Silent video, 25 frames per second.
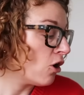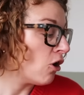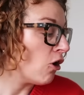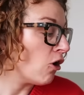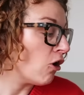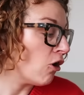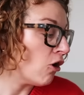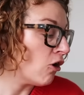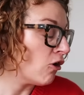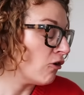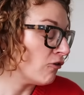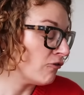
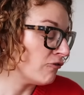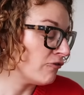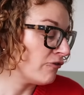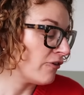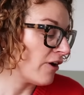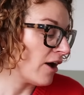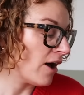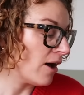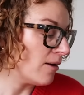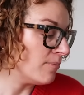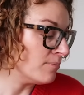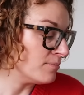of
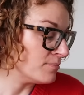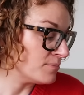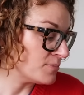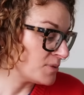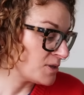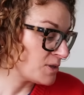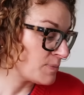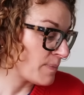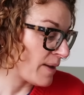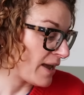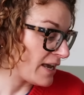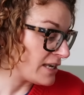
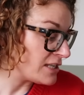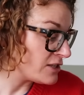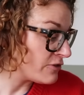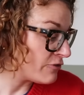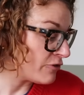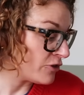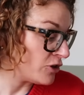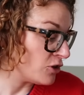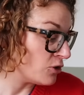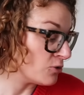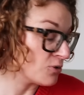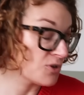space
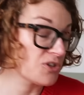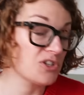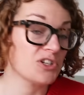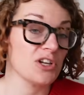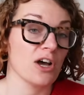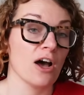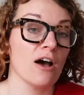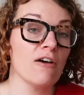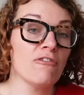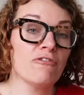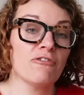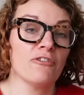for your
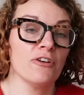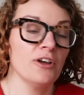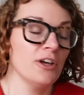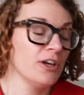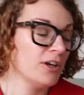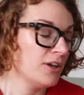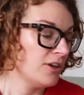stuff.